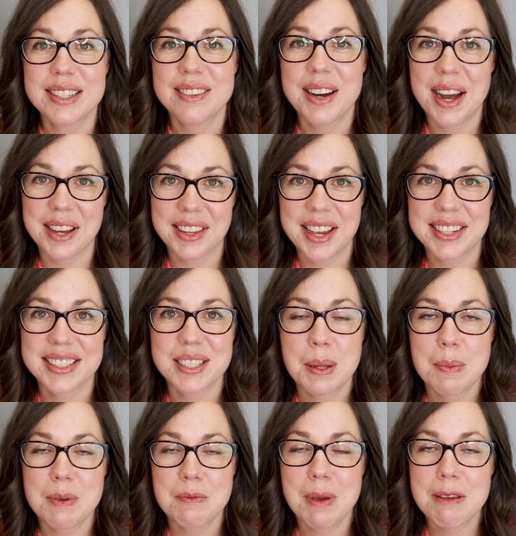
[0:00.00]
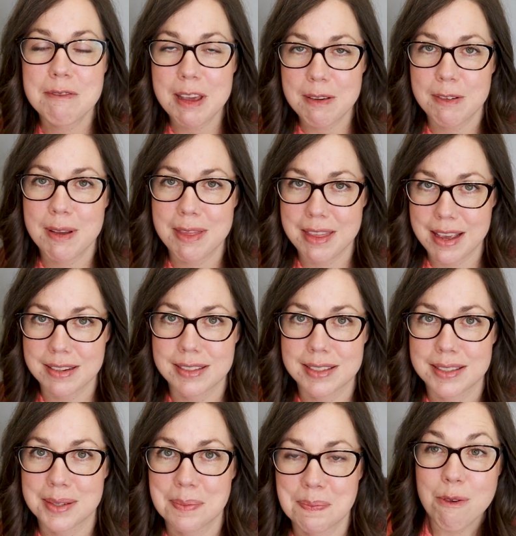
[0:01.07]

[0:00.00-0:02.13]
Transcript: to highlight some of my favorite things.